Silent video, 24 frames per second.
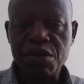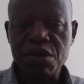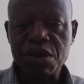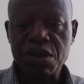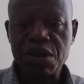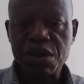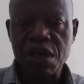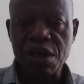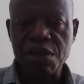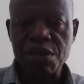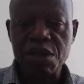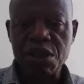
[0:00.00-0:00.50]

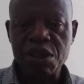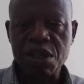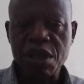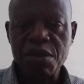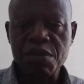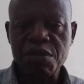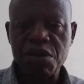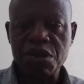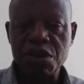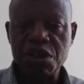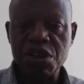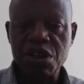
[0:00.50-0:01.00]

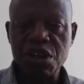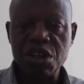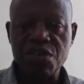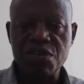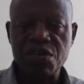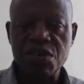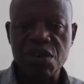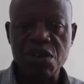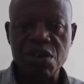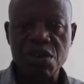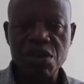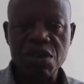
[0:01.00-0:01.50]
procedure is
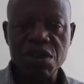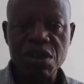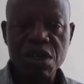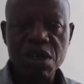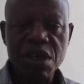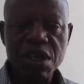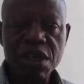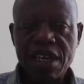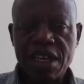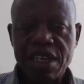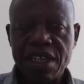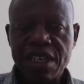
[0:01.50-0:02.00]
followed.
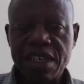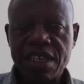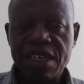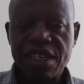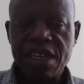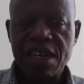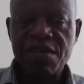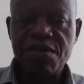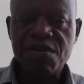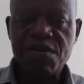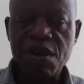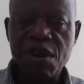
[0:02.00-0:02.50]
That
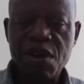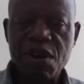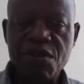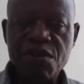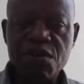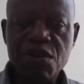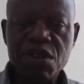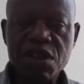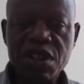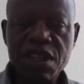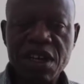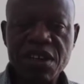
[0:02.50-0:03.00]
is for our
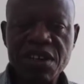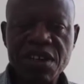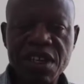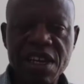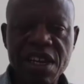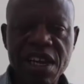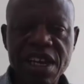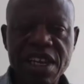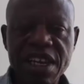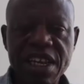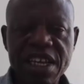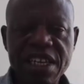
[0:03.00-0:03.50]

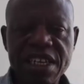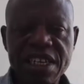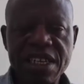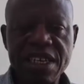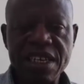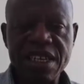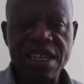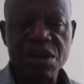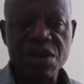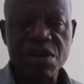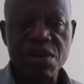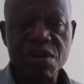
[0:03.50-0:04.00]
4,000 net
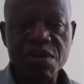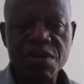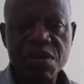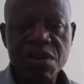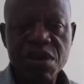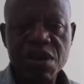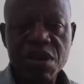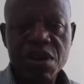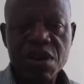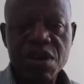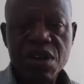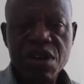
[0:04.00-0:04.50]
income.
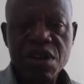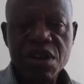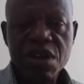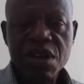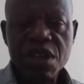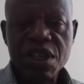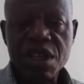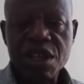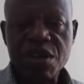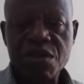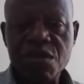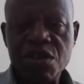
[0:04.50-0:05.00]

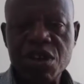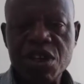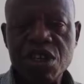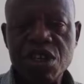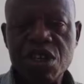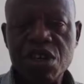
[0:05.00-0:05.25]
If you